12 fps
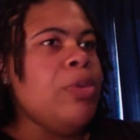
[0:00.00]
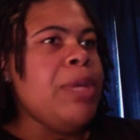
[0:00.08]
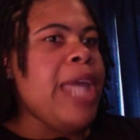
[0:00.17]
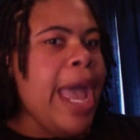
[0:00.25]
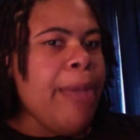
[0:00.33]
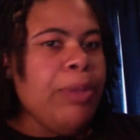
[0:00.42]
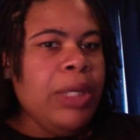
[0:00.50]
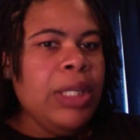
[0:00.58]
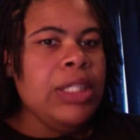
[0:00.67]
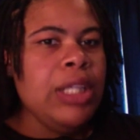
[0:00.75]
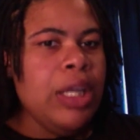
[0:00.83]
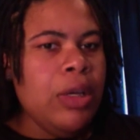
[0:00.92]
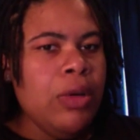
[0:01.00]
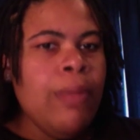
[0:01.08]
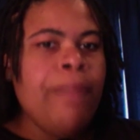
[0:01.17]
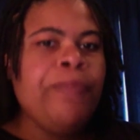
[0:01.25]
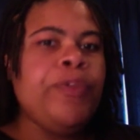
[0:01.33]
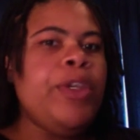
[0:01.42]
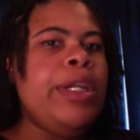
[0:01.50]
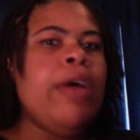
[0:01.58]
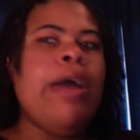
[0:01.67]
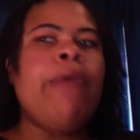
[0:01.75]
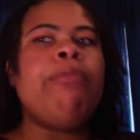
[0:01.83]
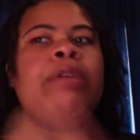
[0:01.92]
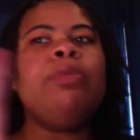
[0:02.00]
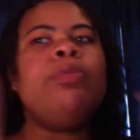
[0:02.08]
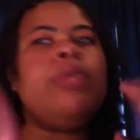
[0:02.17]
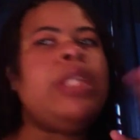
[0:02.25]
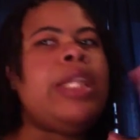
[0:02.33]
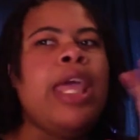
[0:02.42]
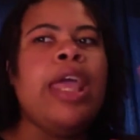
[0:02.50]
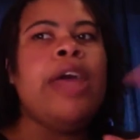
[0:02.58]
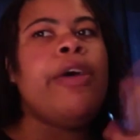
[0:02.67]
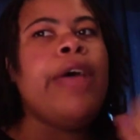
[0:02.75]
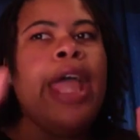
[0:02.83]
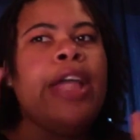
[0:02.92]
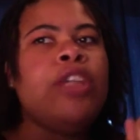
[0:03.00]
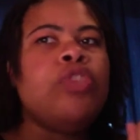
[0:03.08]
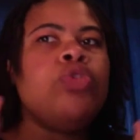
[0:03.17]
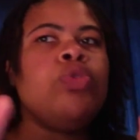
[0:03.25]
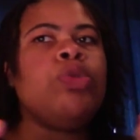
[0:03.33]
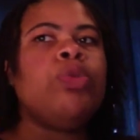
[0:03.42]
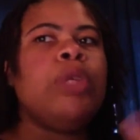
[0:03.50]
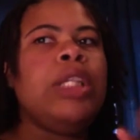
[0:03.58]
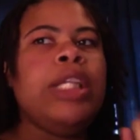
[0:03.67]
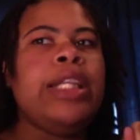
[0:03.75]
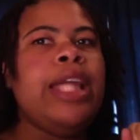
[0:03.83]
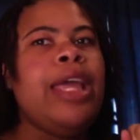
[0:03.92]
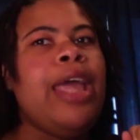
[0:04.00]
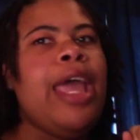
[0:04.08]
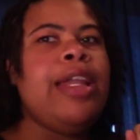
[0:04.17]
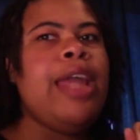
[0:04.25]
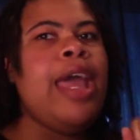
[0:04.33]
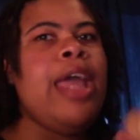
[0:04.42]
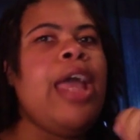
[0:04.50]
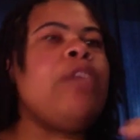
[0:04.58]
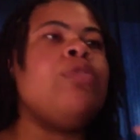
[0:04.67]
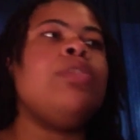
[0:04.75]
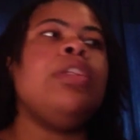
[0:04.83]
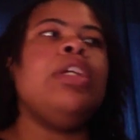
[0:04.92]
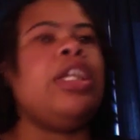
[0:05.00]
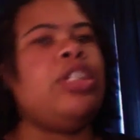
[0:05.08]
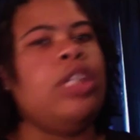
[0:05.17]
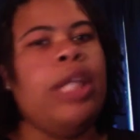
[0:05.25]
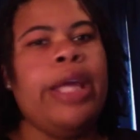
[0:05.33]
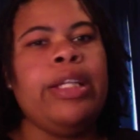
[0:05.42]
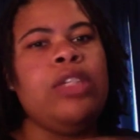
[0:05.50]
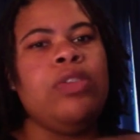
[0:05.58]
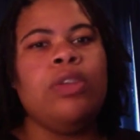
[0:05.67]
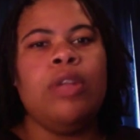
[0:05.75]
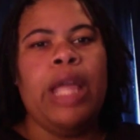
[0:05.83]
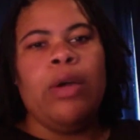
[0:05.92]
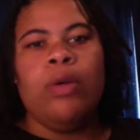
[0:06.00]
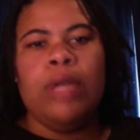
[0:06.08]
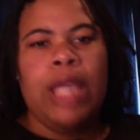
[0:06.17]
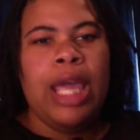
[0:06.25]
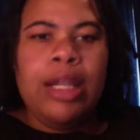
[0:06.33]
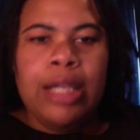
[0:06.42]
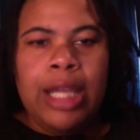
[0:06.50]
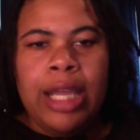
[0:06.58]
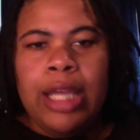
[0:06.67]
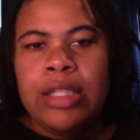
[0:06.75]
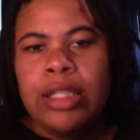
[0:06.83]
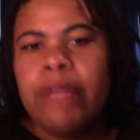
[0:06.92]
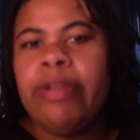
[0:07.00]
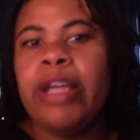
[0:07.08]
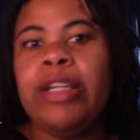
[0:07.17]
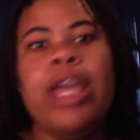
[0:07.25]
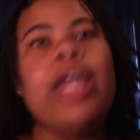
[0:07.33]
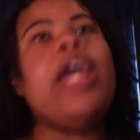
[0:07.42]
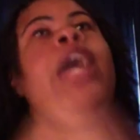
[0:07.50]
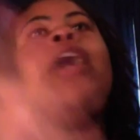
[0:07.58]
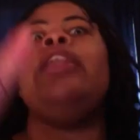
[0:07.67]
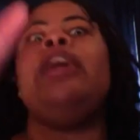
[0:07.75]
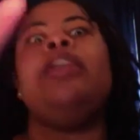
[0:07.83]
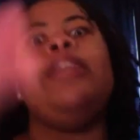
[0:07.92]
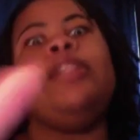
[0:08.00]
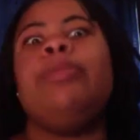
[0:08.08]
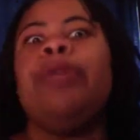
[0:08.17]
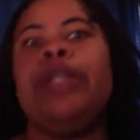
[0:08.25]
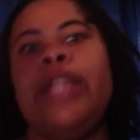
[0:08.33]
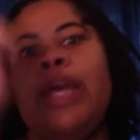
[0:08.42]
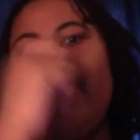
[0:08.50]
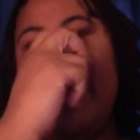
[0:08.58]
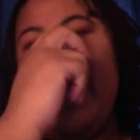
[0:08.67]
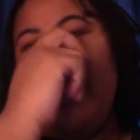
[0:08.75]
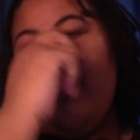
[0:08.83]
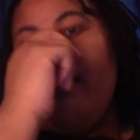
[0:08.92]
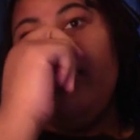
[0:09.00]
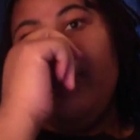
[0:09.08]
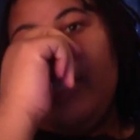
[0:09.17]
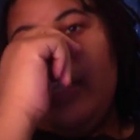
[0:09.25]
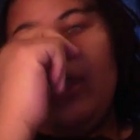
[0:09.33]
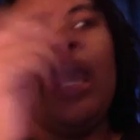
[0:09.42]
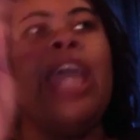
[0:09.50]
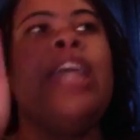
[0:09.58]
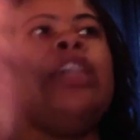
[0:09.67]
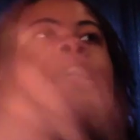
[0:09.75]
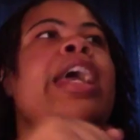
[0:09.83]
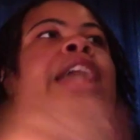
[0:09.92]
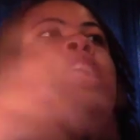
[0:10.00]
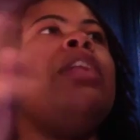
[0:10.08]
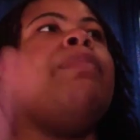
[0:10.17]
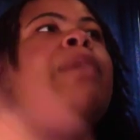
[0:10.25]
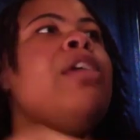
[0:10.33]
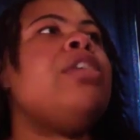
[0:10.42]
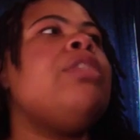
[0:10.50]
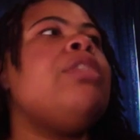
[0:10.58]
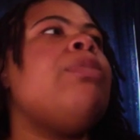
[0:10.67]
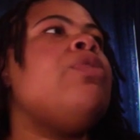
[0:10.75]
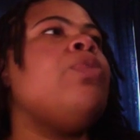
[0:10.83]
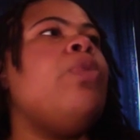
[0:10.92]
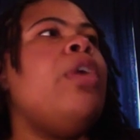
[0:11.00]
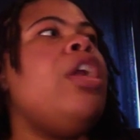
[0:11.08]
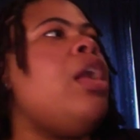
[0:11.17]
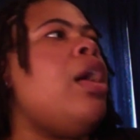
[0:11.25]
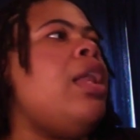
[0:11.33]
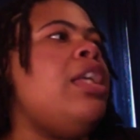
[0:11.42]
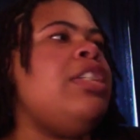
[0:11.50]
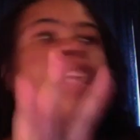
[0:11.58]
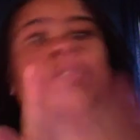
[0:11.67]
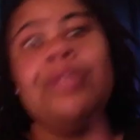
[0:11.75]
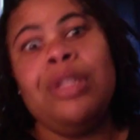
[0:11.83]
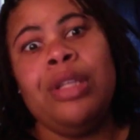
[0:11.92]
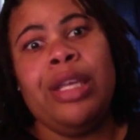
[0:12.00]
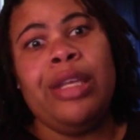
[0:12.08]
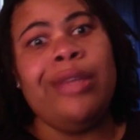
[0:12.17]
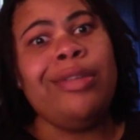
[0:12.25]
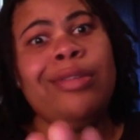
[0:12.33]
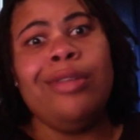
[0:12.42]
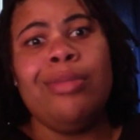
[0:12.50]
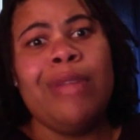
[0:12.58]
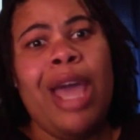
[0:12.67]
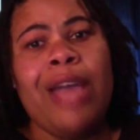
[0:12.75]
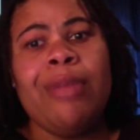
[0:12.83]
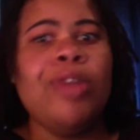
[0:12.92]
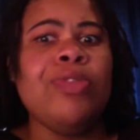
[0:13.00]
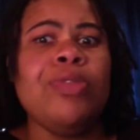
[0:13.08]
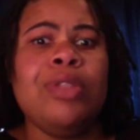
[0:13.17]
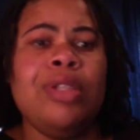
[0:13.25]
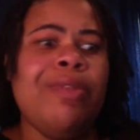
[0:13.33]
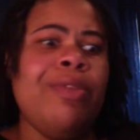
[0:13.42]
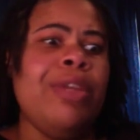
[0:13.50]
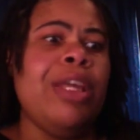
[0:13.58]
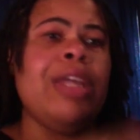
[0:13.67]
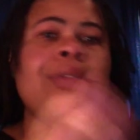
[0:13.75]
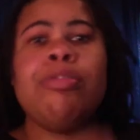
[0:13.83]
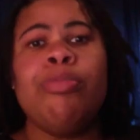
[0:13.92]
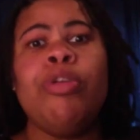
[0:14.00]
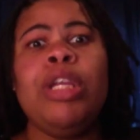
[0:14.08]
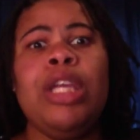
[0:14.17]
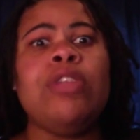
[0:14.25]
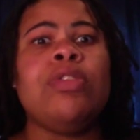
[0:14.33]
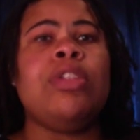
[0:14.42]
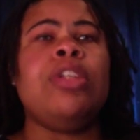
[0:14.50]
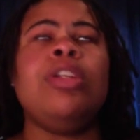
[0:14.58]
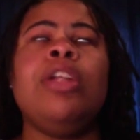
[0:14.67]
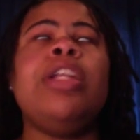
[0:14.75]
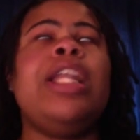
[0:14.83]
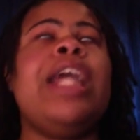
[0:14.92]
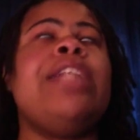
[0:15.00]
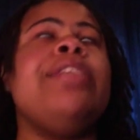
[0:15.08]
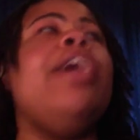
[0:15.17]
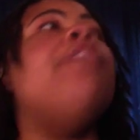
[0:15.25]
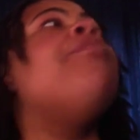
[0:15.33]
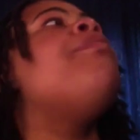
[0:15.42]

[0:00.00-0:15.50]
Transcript: be happening still? You know, I remember when the Hell Angels was really at their heyday. I used to look at shit like this, you know, like on Gangland and stuff like that. They need to bring that back. Gangland and America's Most Wanted and all that shit. I used to look at, you know, them documentaries and stuff on that. Pretty interesting. You learn a lot of stuff.